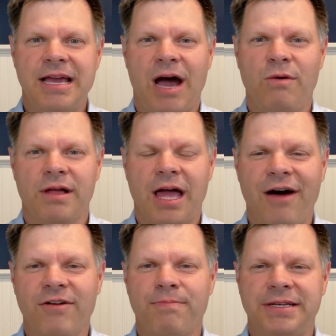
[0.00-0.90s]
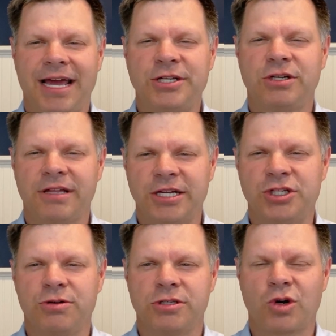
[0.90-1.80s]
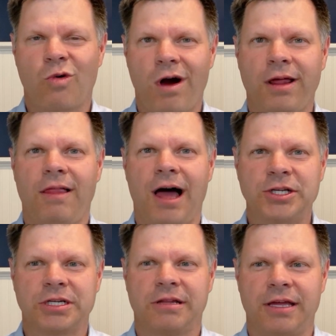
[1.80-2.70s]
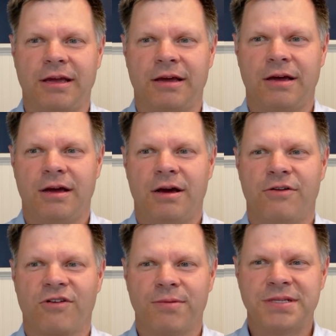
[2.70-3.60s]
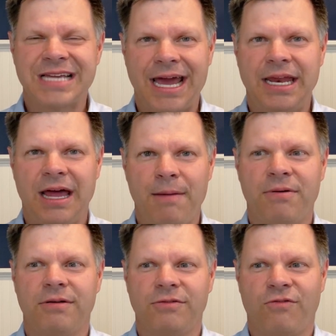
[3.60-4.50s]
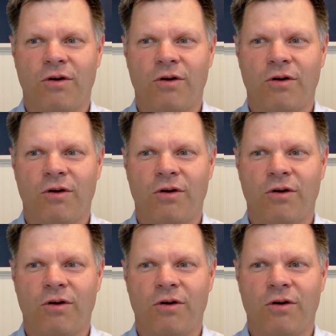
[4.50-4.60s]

will cover potential issues chronologically from signing up for